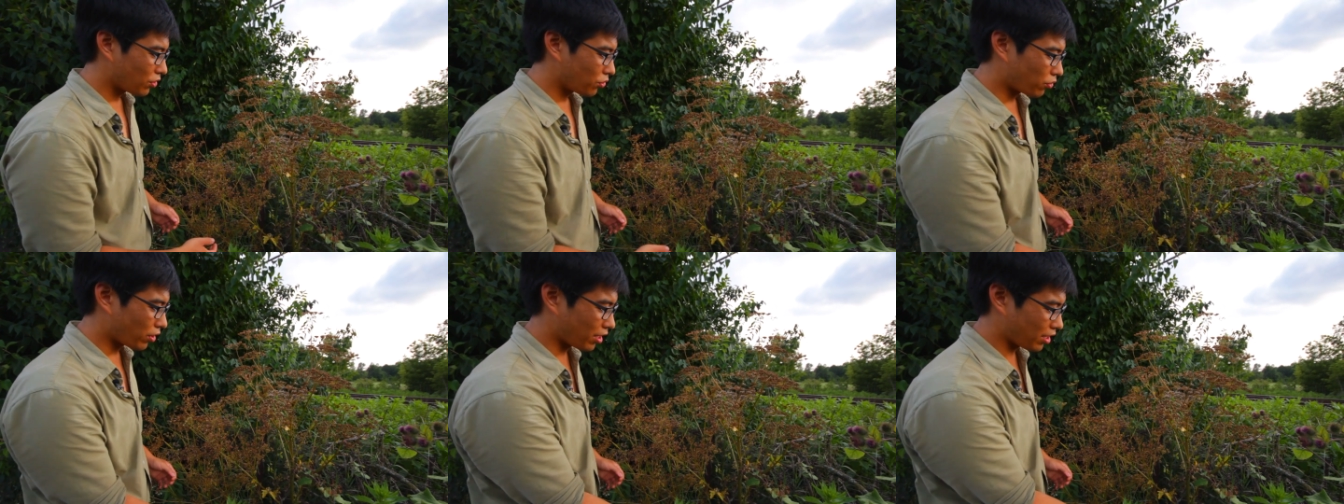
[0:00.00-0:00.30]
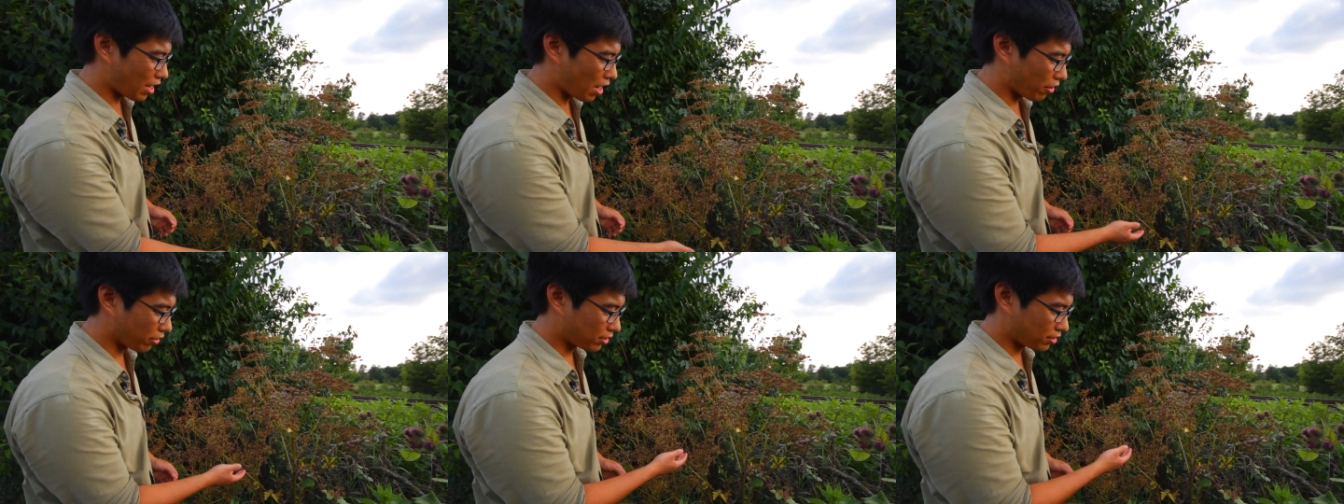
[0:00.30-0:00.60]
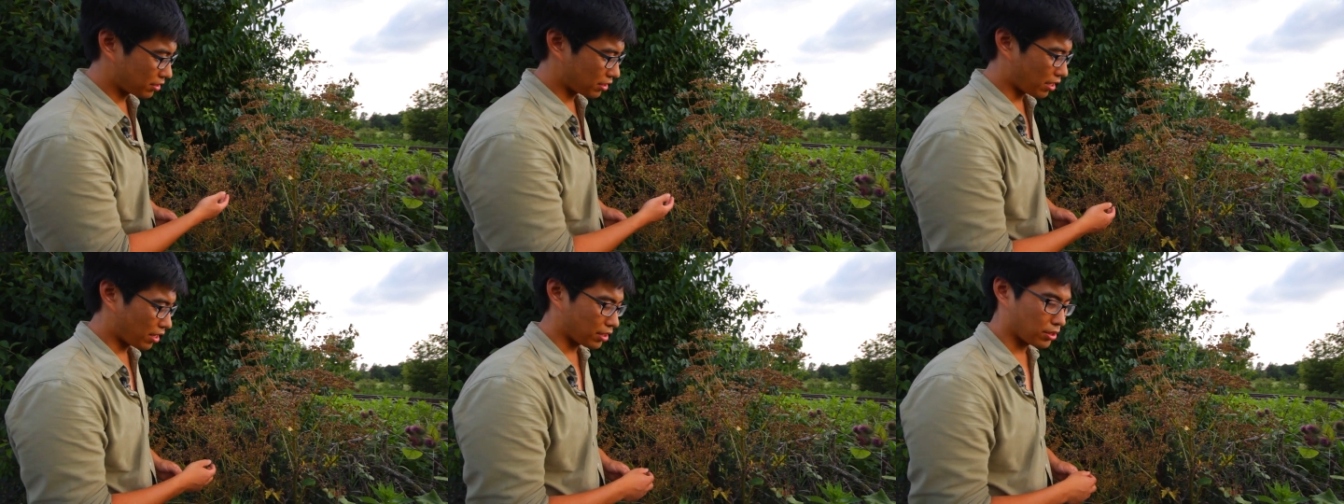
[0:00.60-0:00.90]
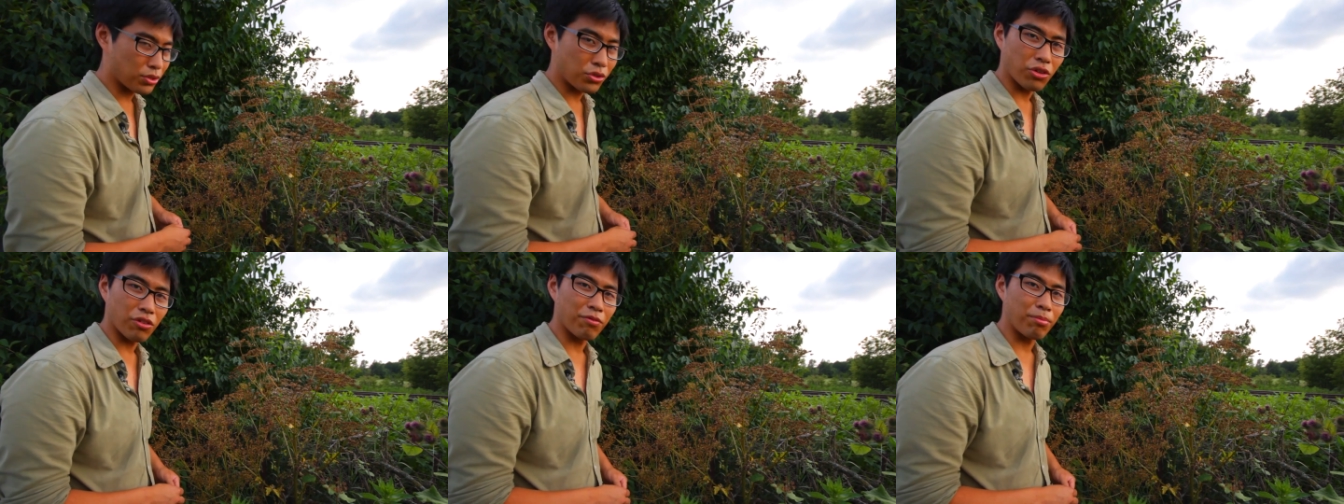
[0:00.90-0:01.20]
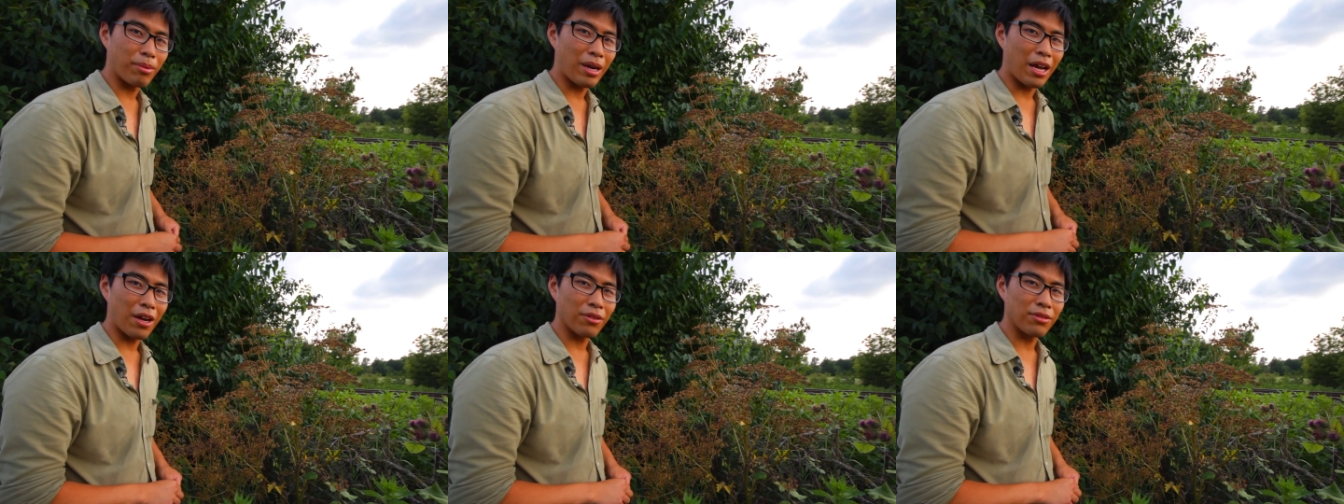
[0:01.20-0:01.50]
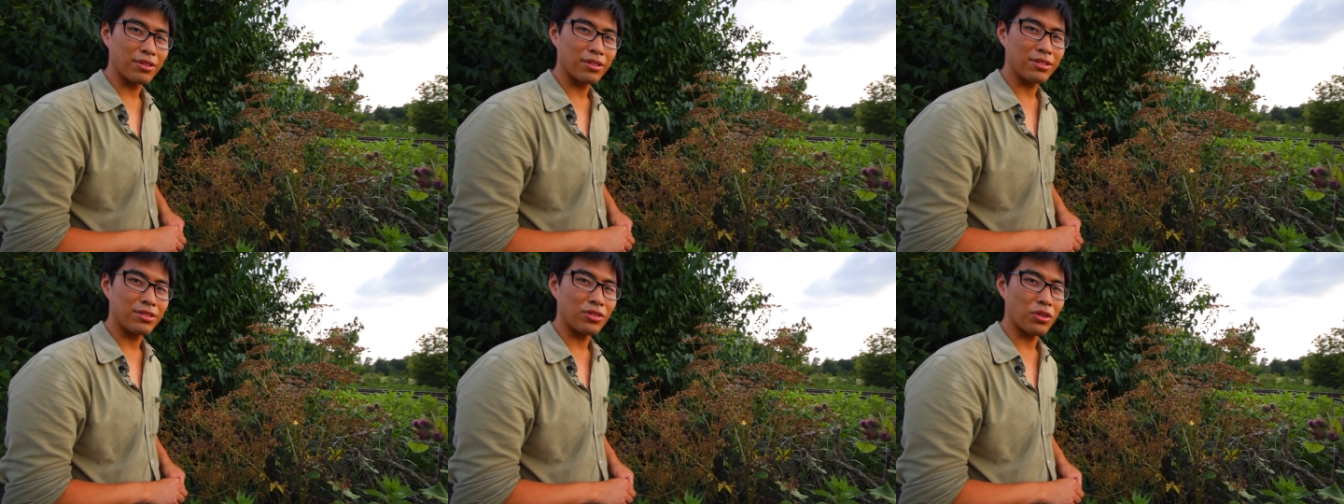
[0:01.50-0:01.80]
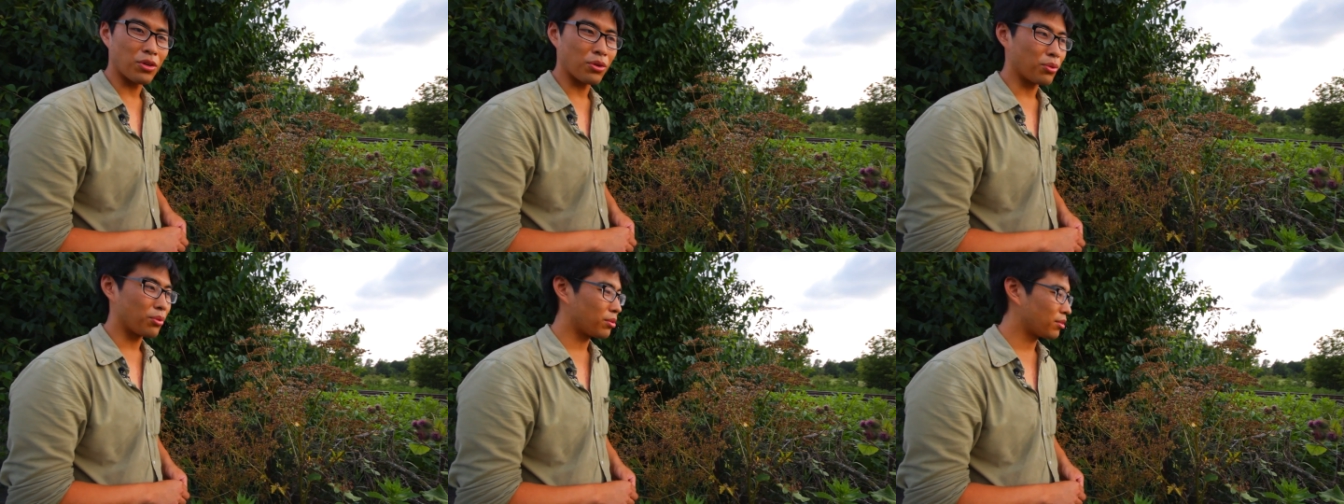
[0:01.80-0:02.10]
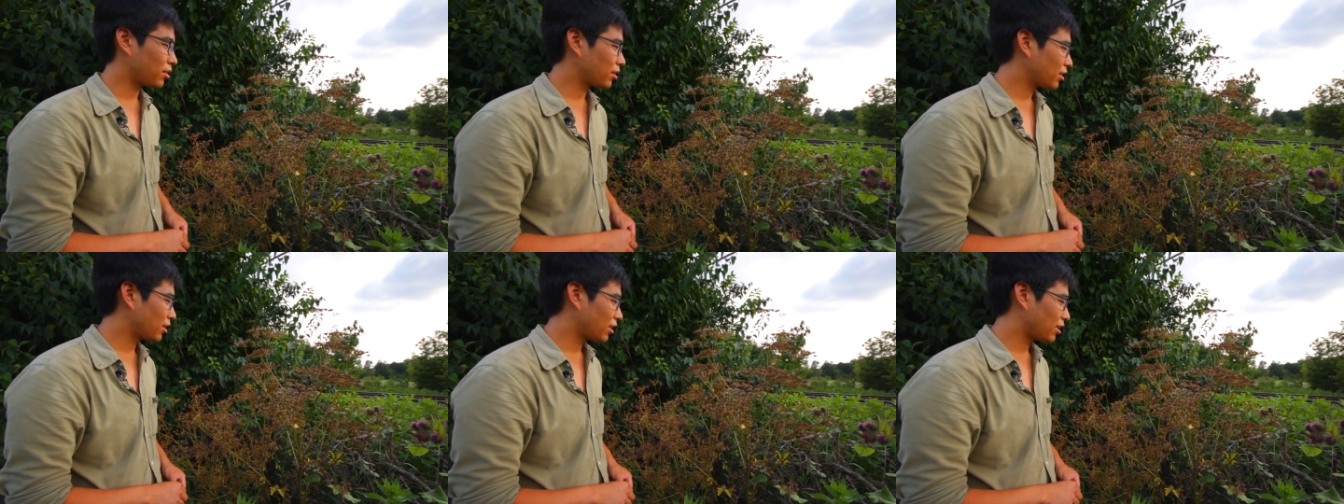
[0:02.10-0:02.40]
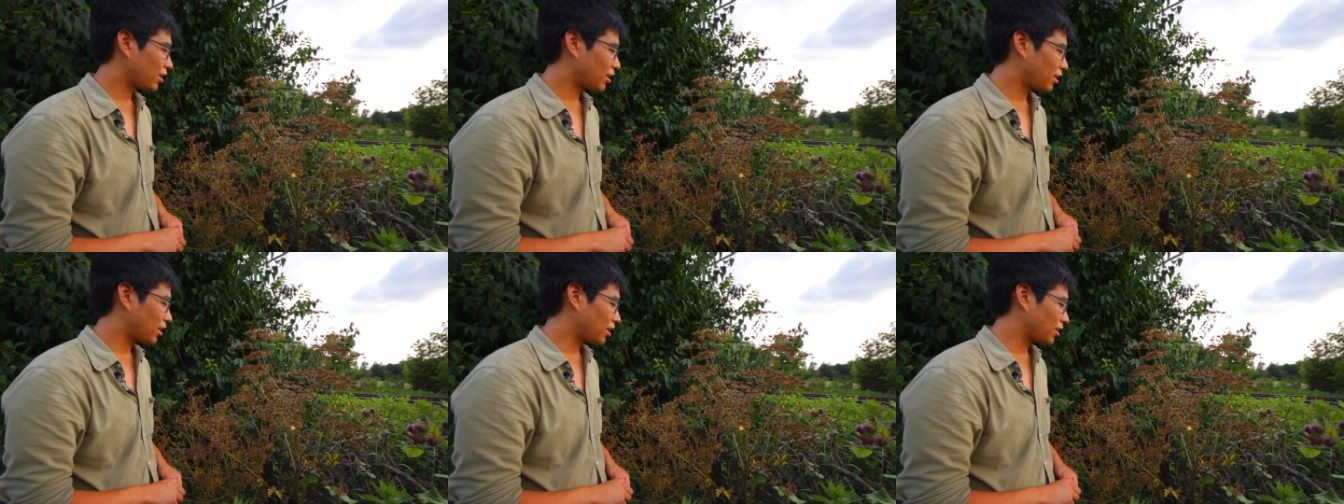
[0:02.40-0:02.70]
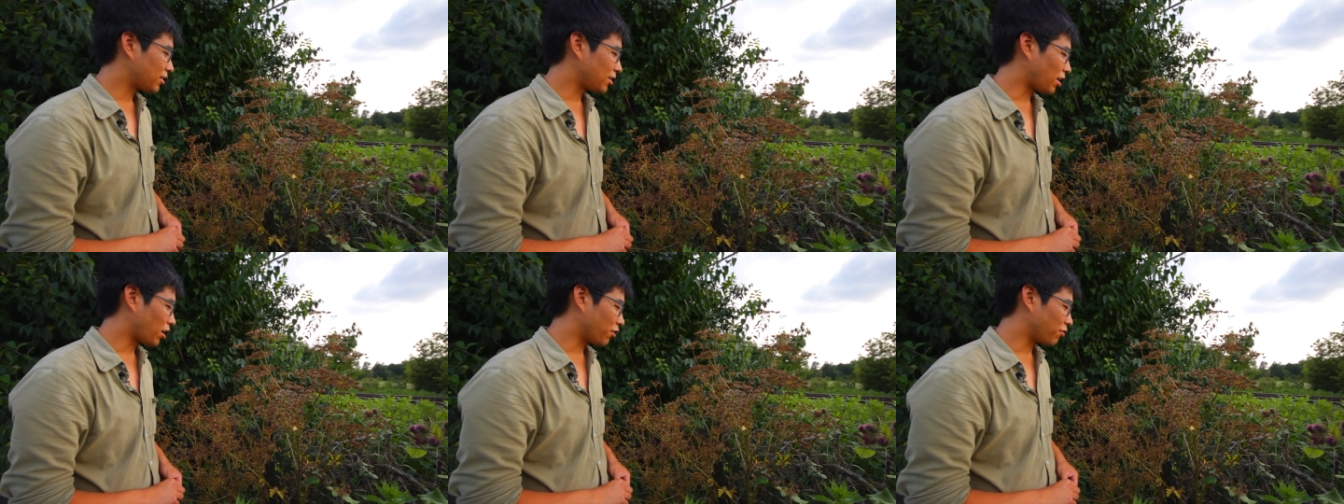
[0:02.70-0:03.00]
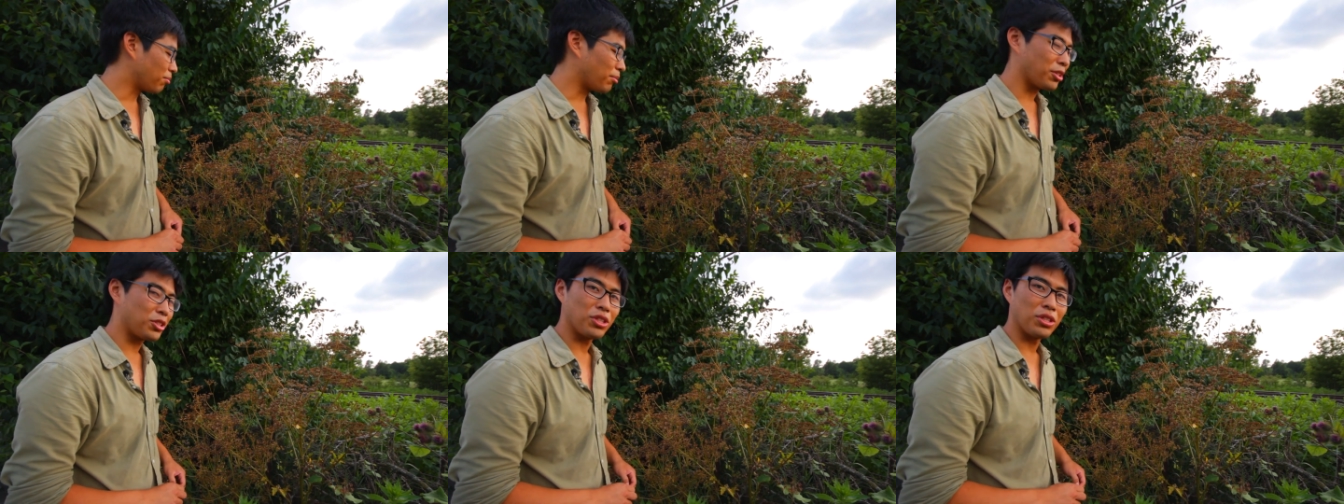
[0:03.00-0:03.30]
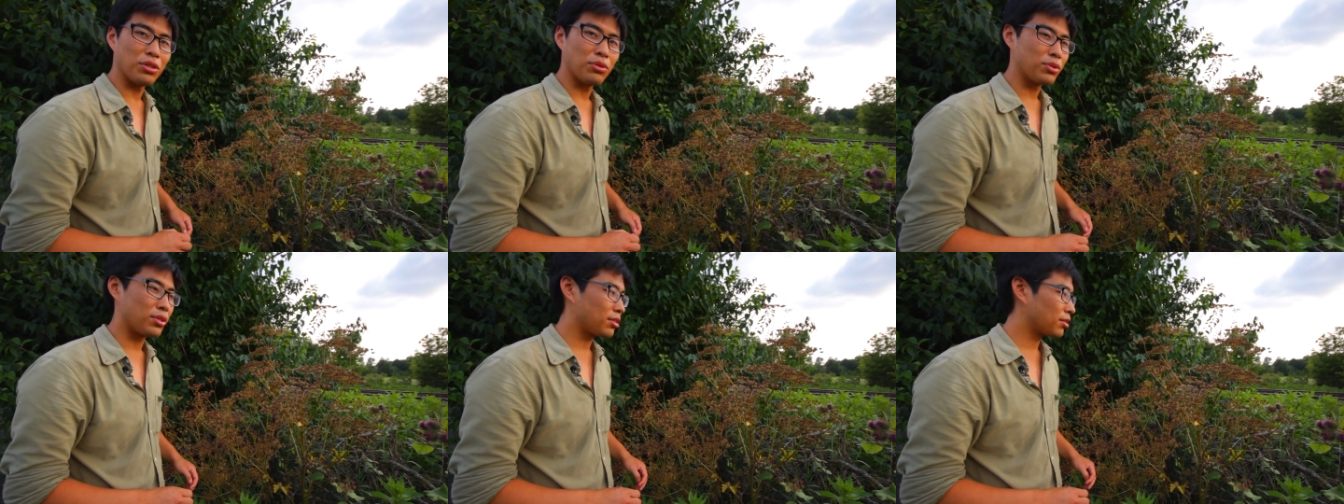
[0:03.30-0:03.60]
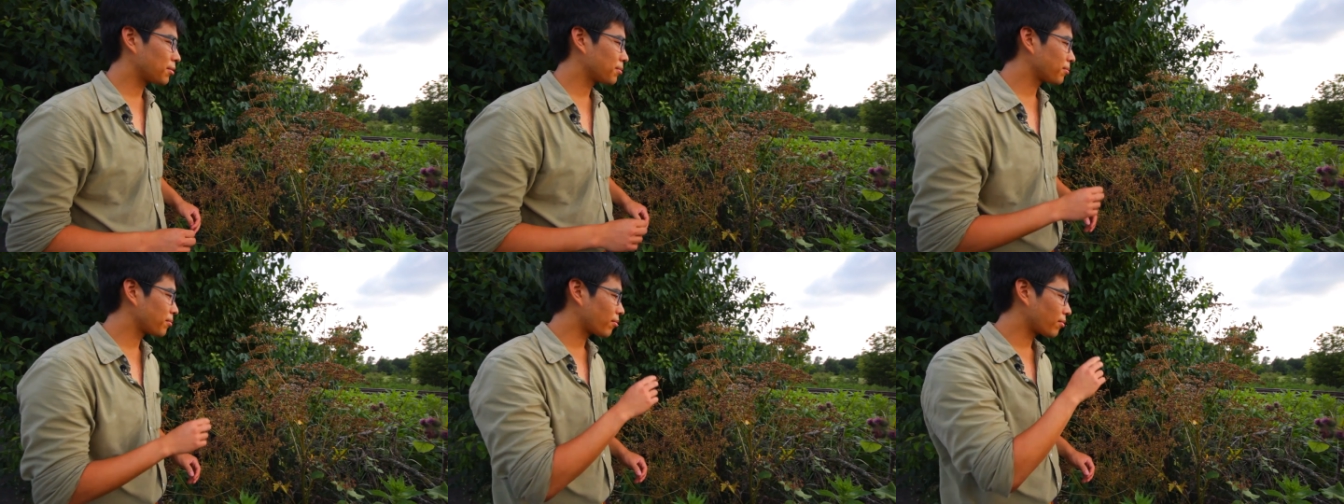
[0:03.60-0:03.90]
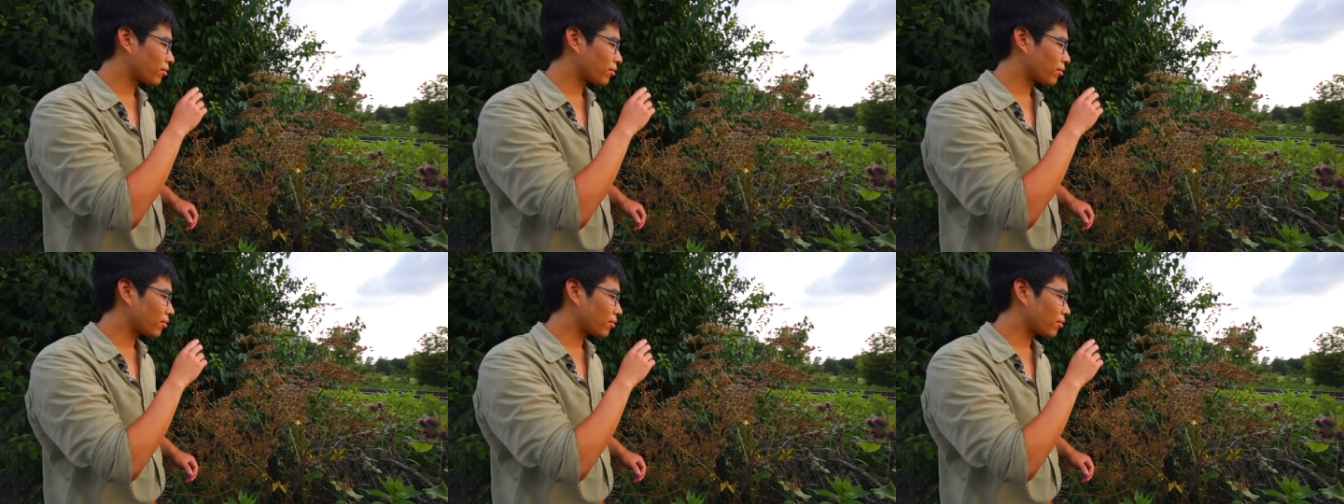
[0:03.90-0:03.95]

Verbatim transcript: right now it's gone sort of brown, so it's not of much use.